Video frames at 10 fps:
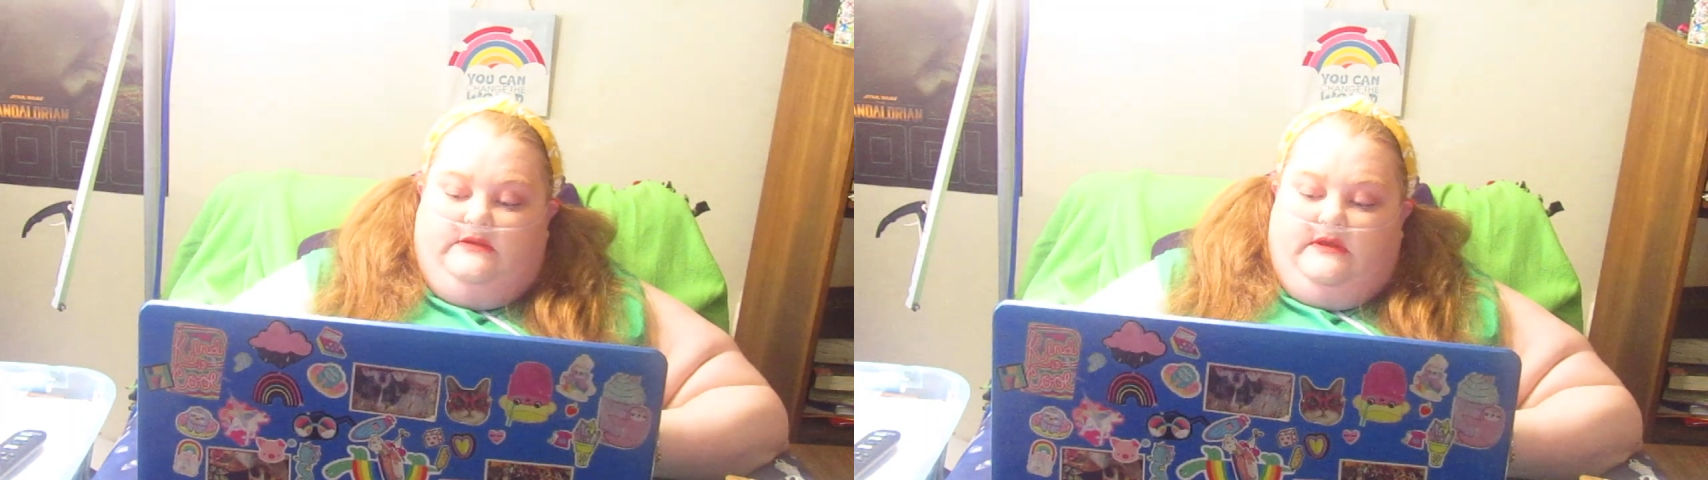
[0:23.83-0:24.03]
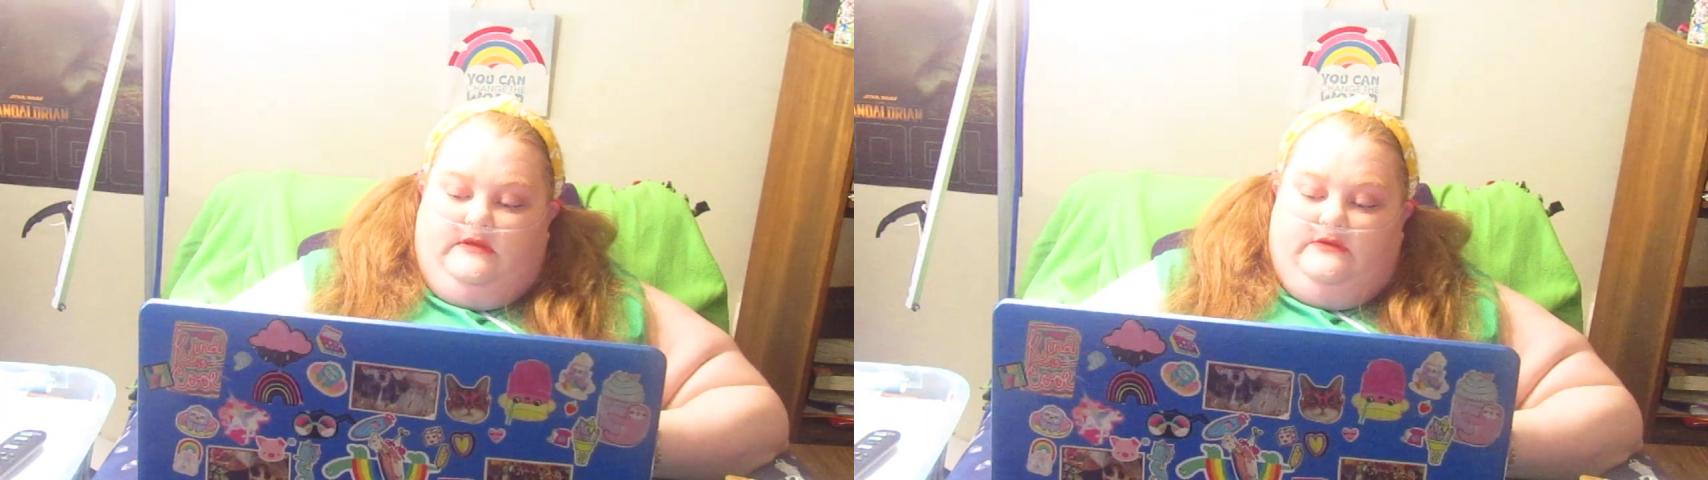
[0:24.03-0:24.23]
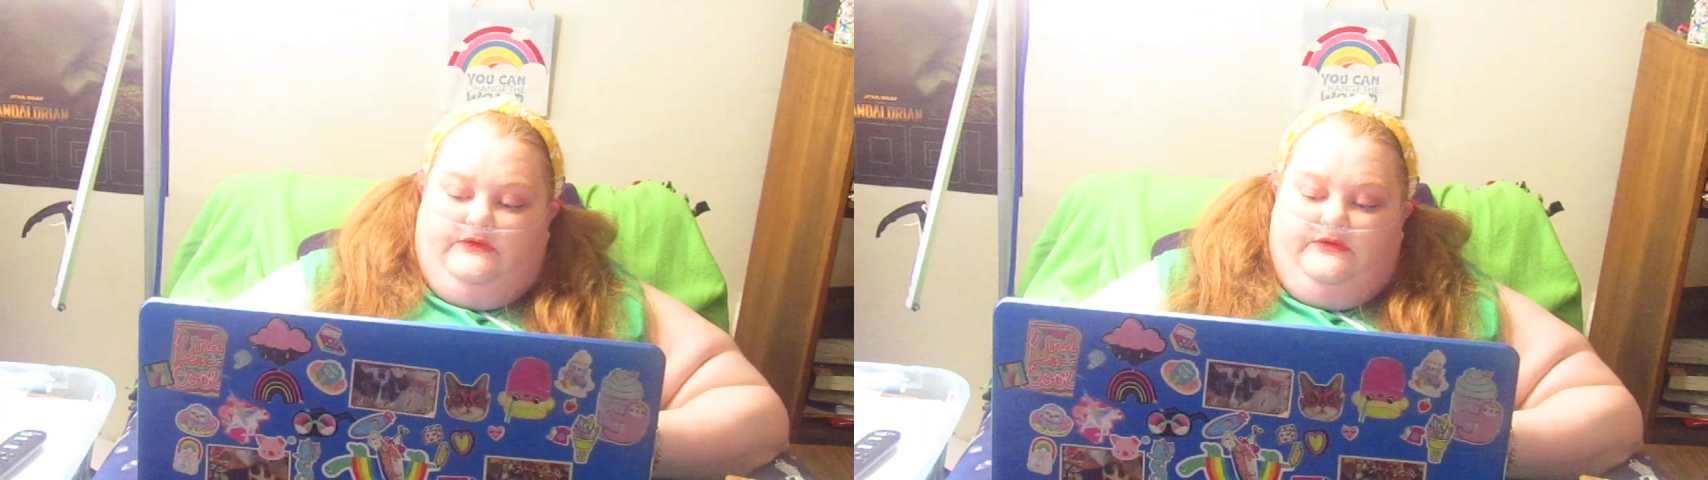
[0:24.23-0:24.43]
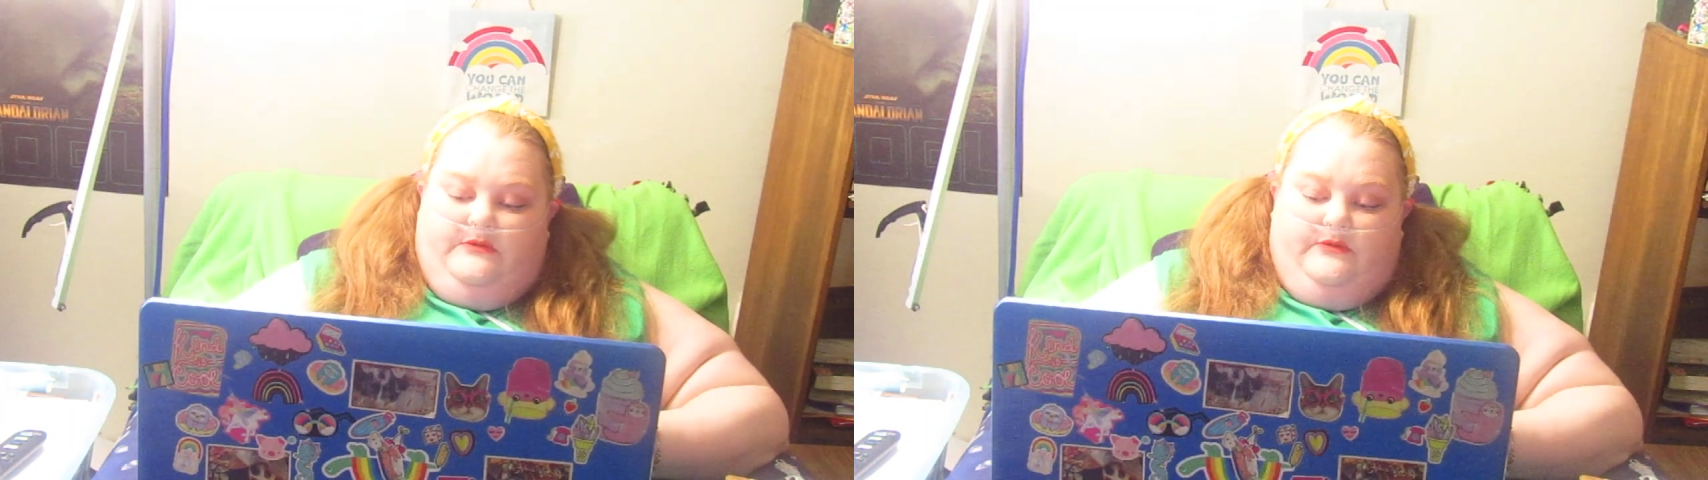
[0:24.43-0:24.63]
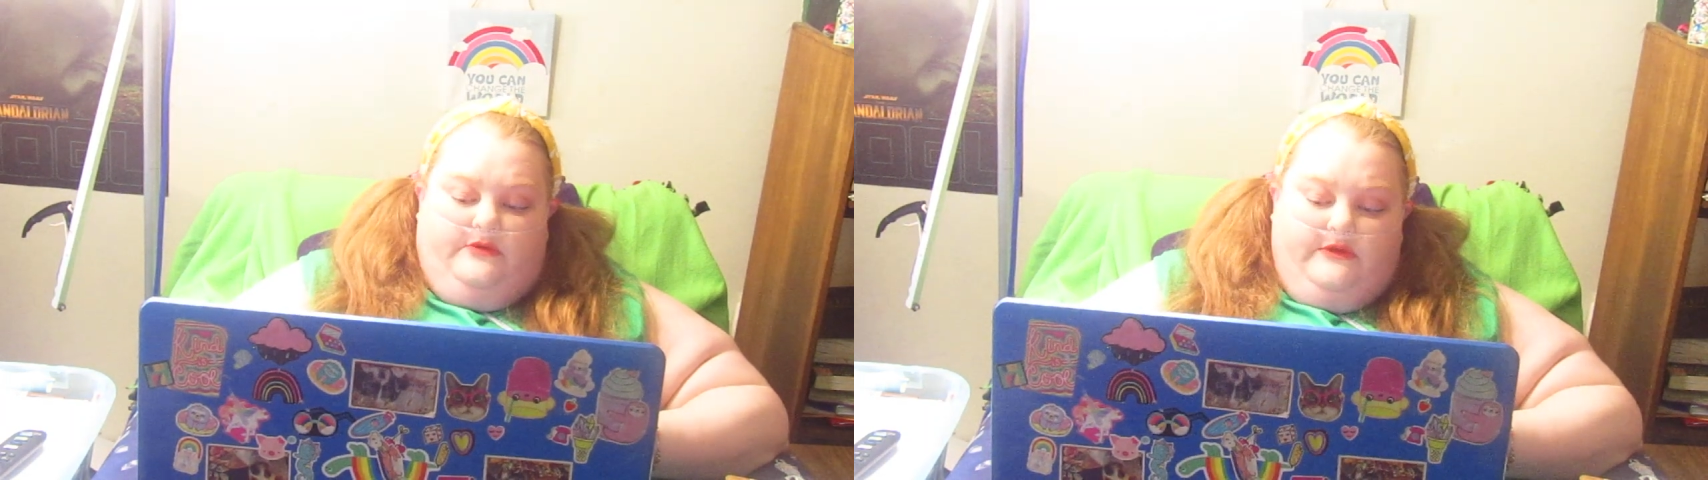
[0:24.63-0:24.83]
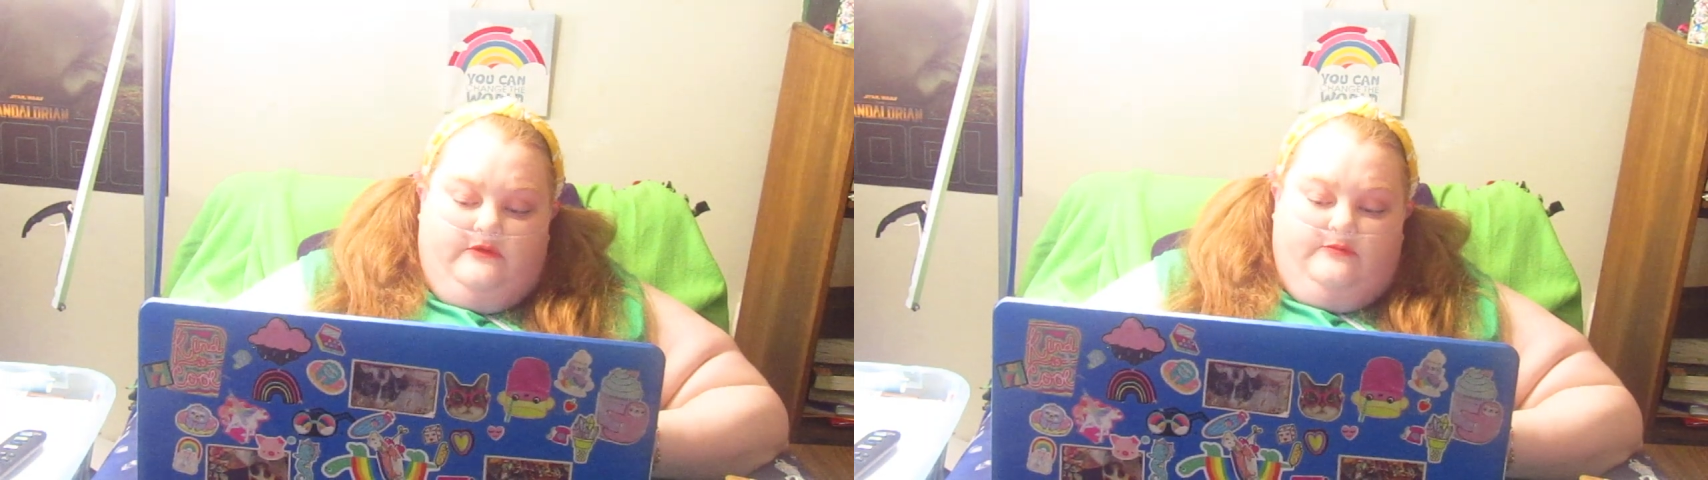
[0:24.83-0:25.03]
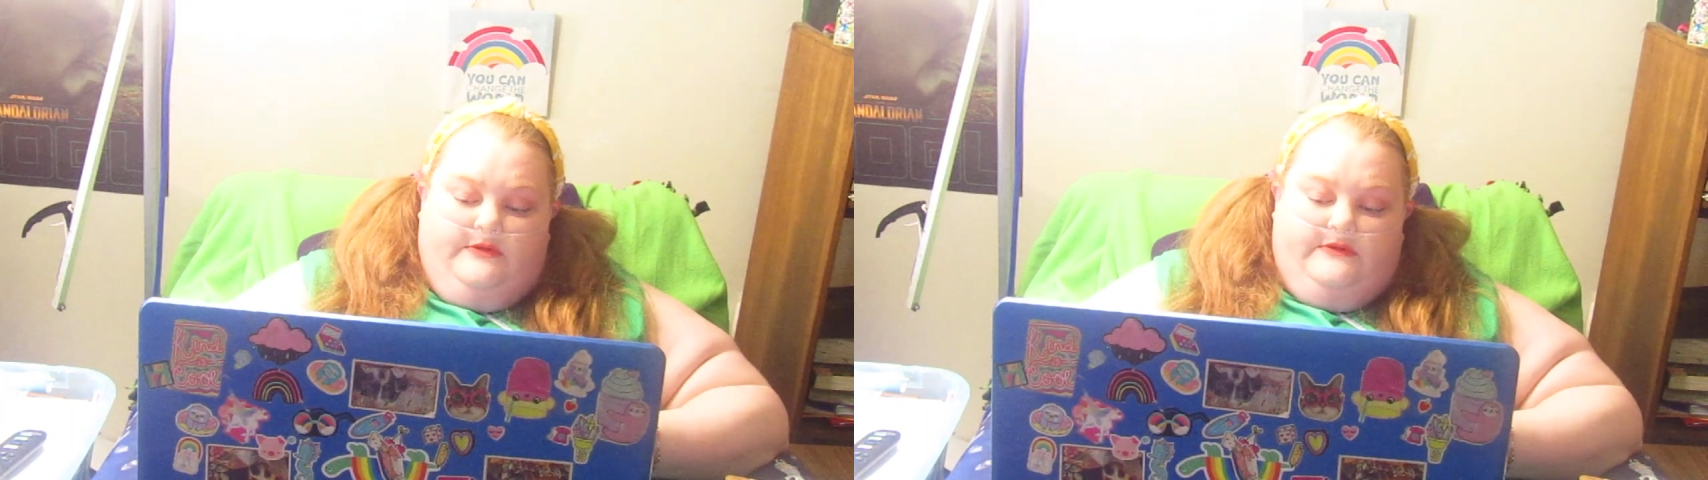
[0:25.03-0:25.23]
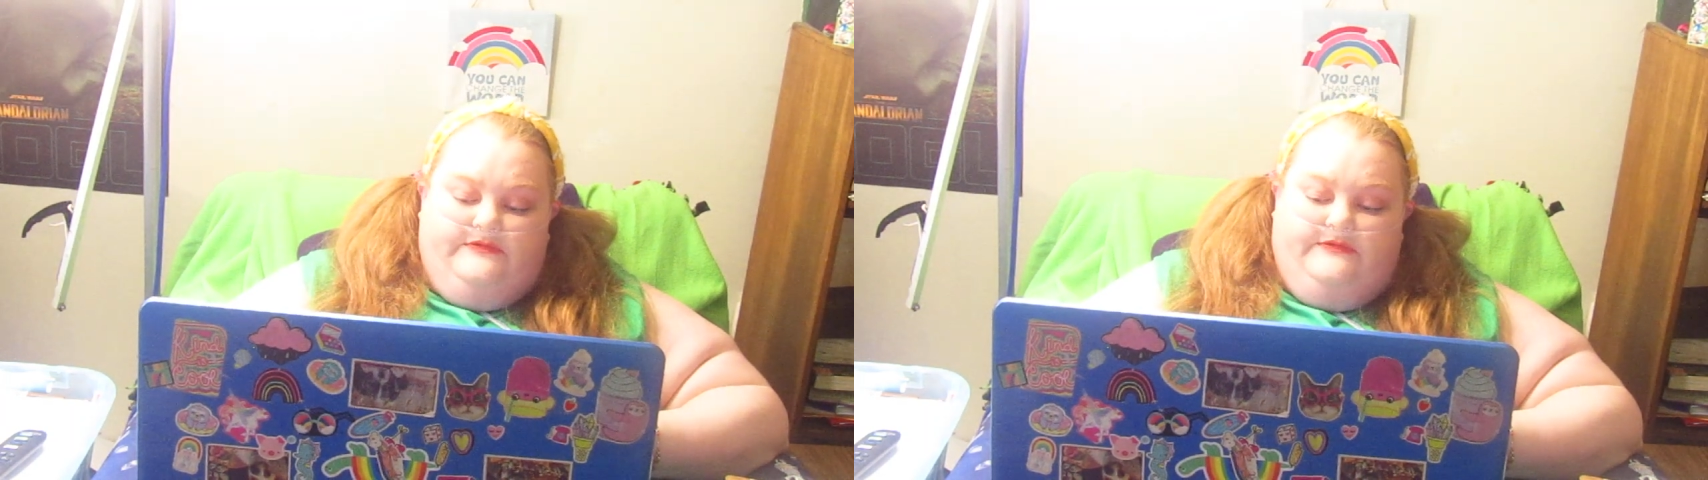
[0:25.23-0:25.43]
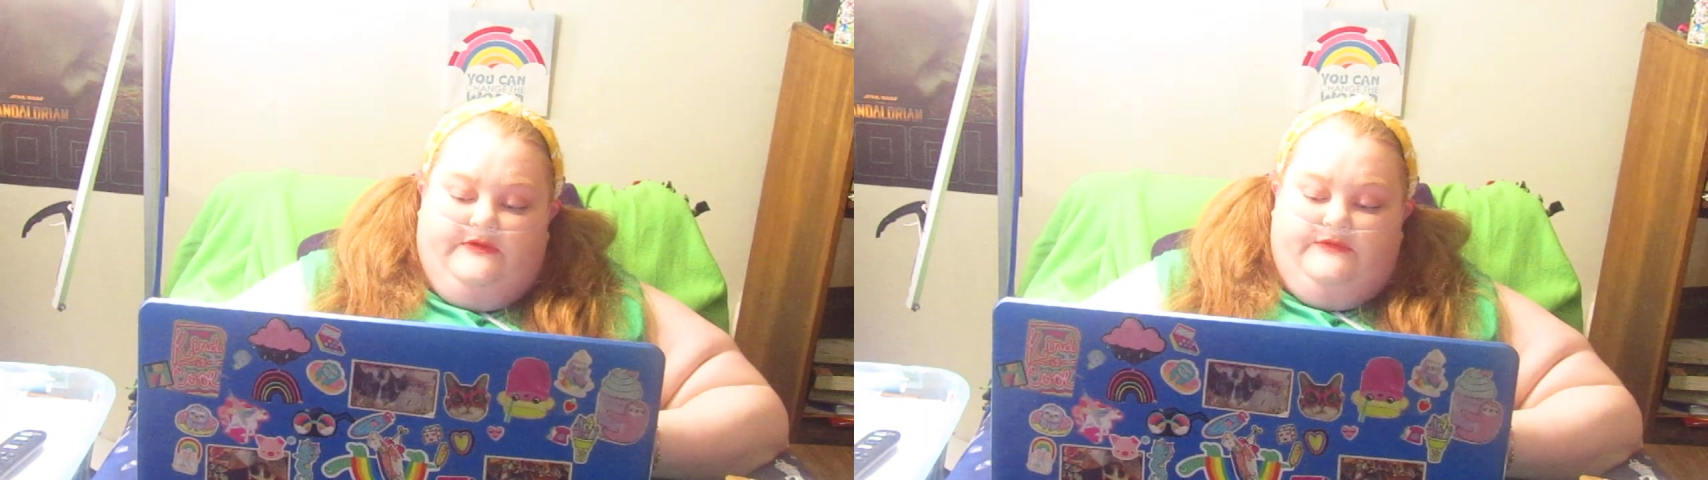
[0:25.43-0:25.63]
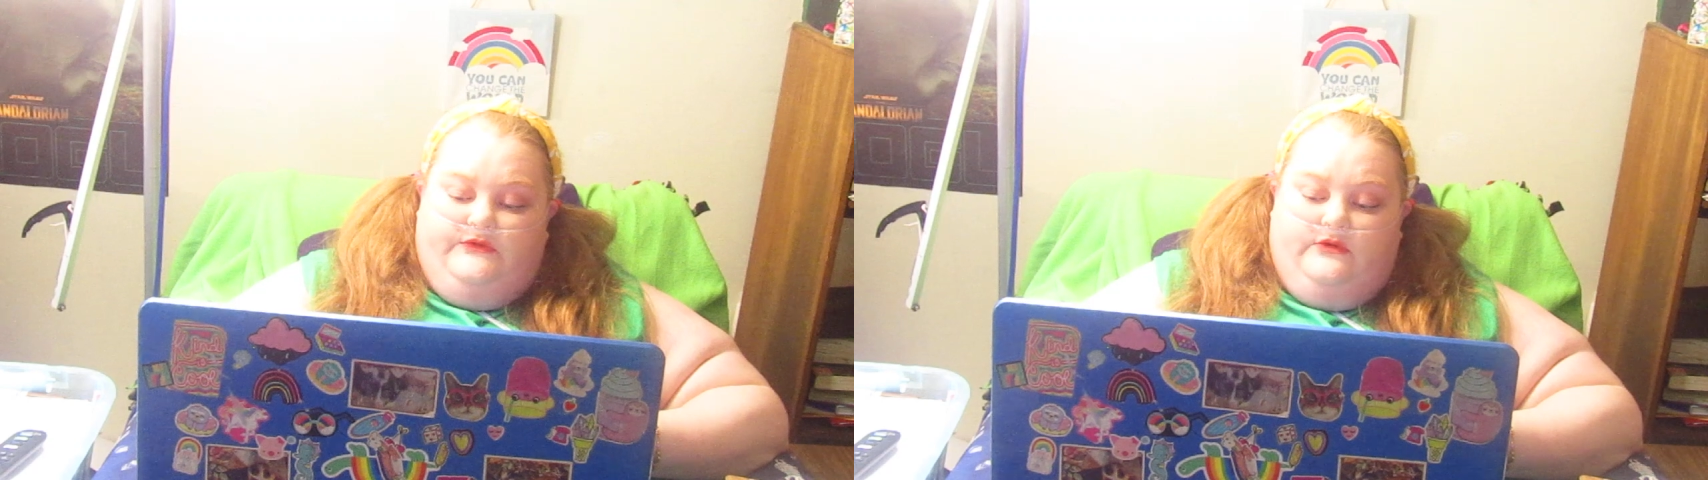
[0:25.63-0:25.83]
and she's my really good friend and
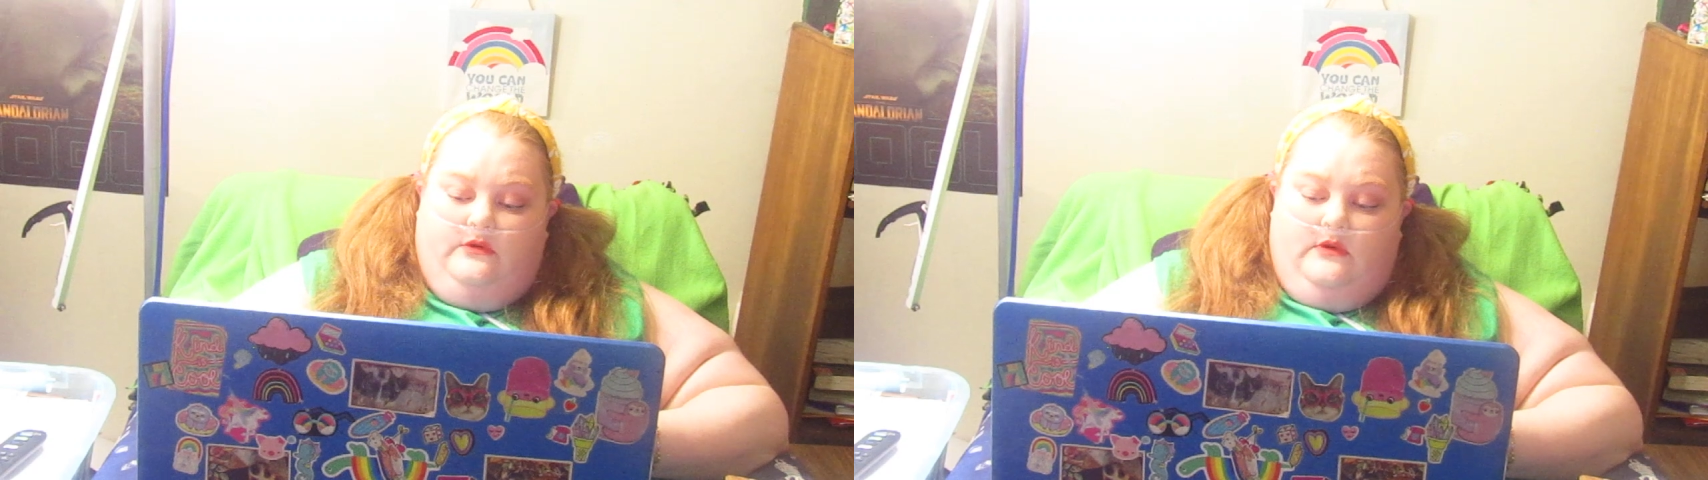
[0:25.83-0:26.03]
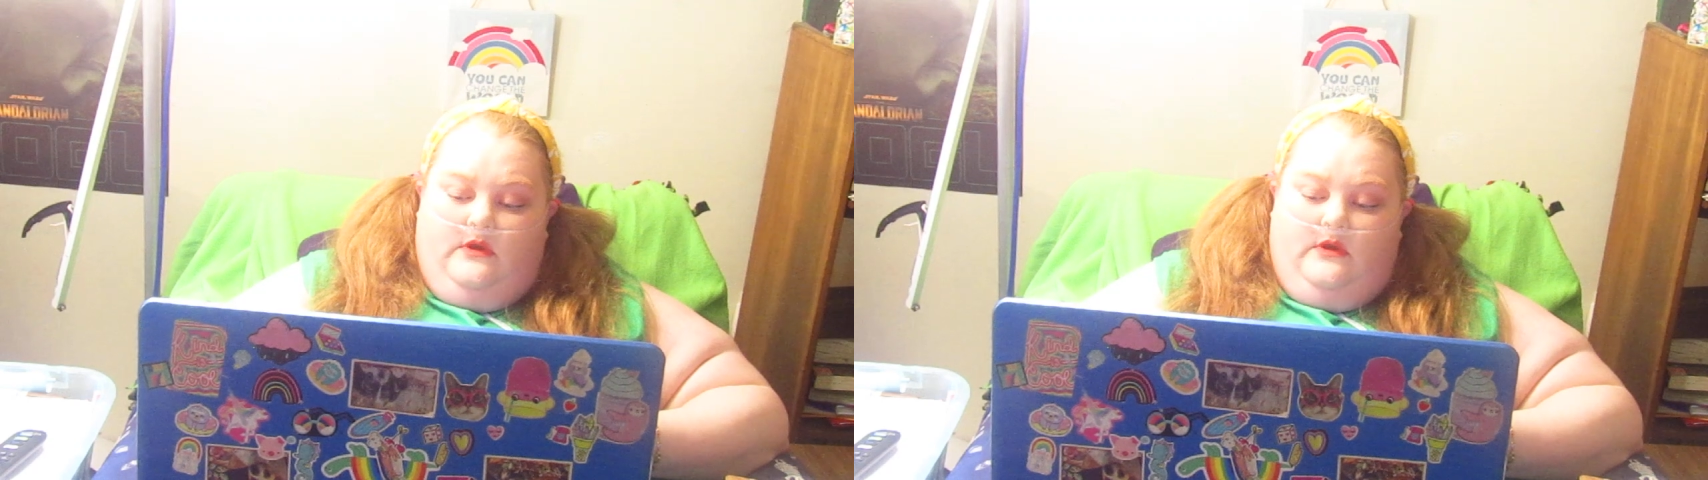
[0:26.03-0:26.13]
sister,